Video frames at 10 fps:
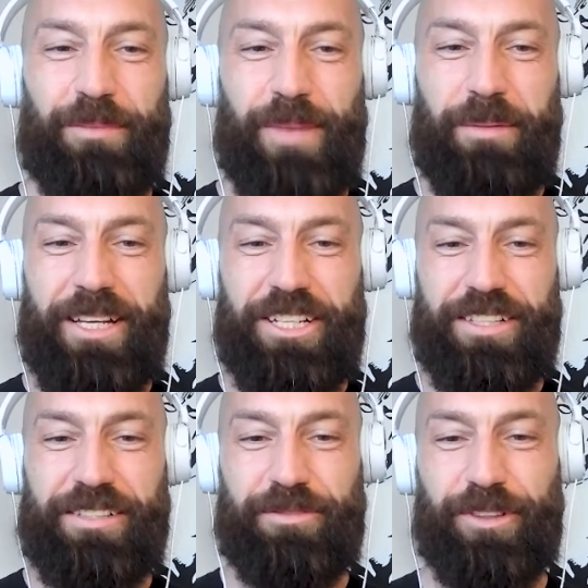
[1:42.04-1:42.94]
Maybe
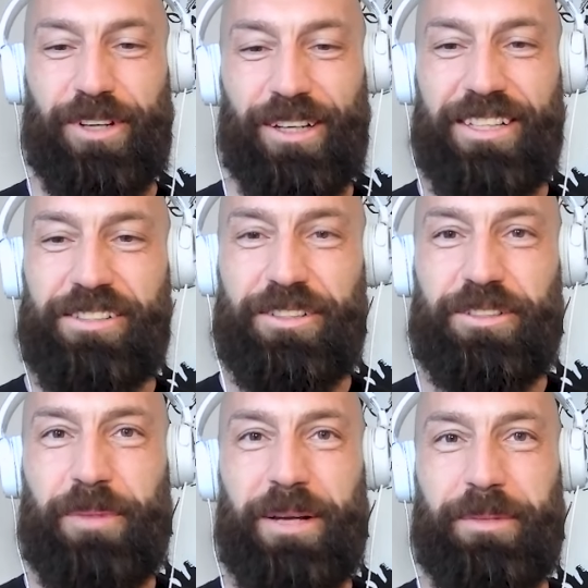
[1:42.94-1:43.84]
just for our listeners
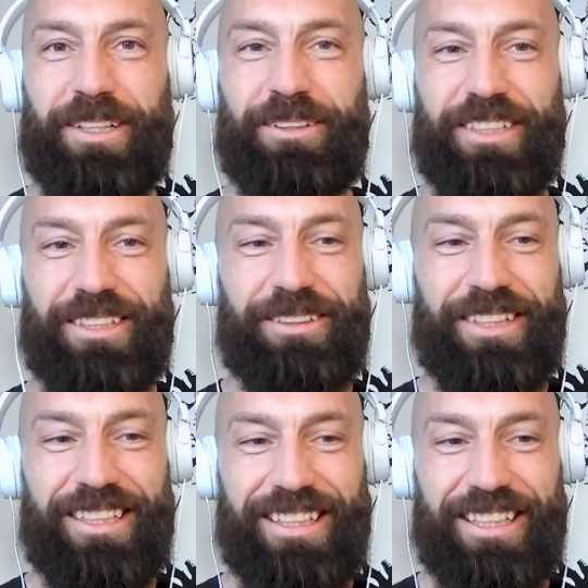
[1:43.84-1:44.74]
who might be new to you,
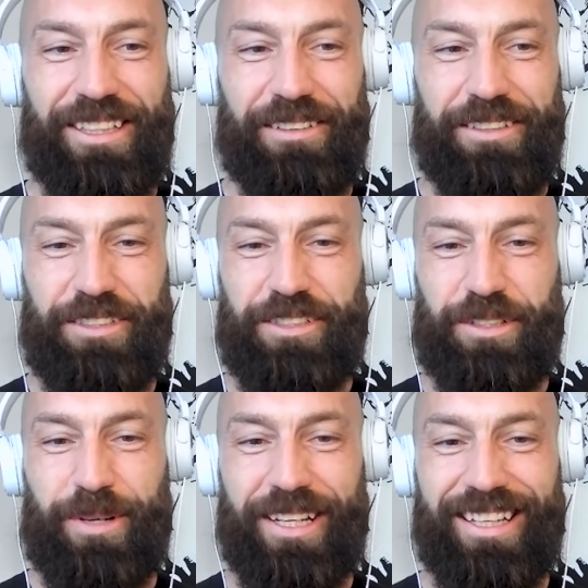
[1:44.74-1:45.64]
can can you give us just
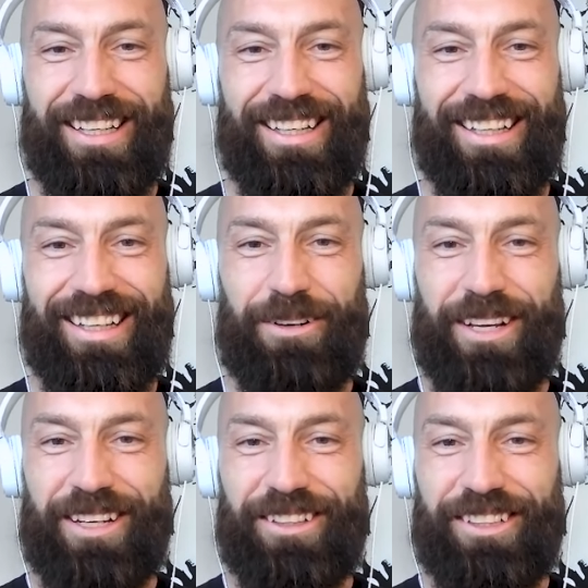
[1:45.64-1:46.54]
a quick uh, a
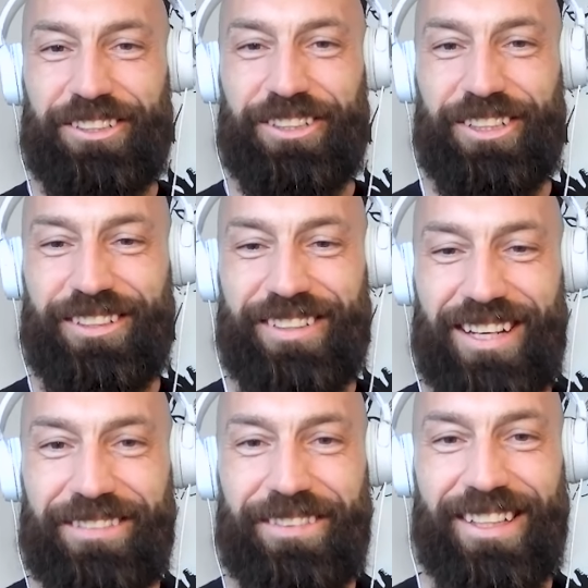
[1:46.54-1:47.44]
quick introduction to
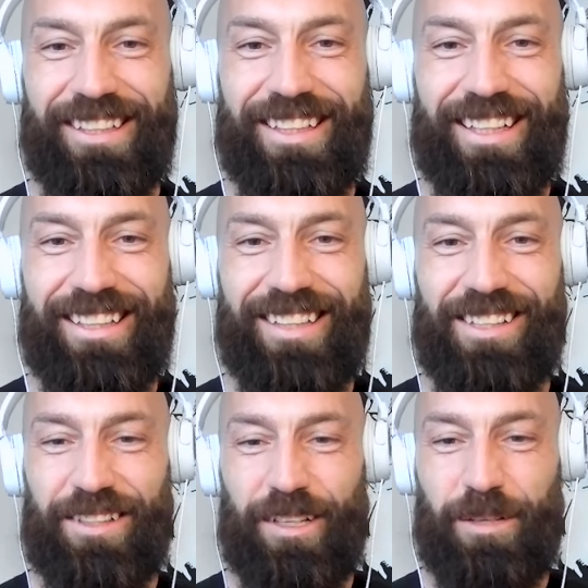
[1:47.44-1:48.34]
yourself and uh, tell
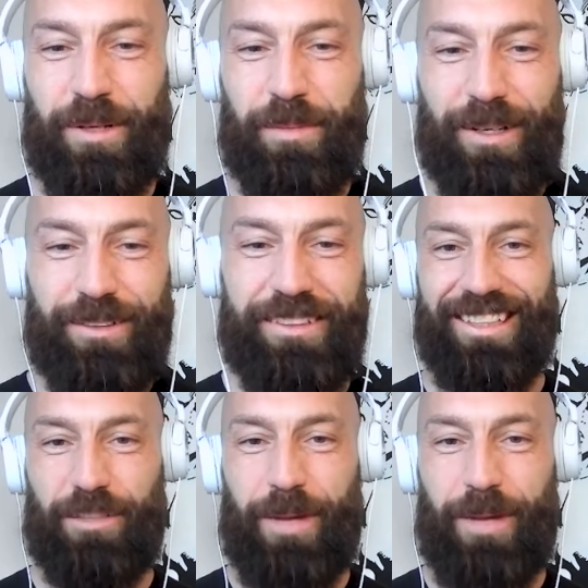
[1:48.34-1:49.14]
us a little bit about your